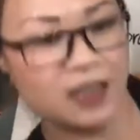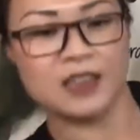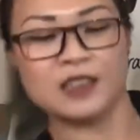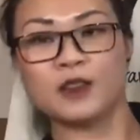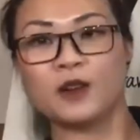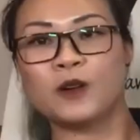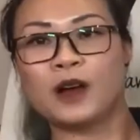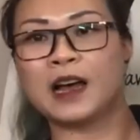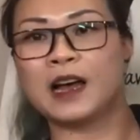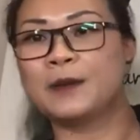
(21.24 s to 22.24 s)
So
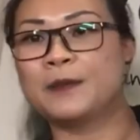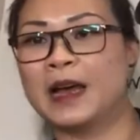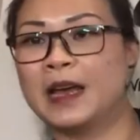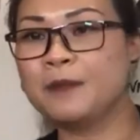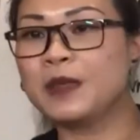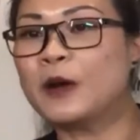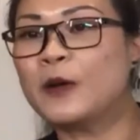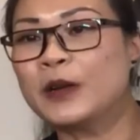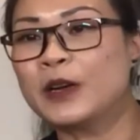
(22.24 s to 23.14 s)
I'm the owner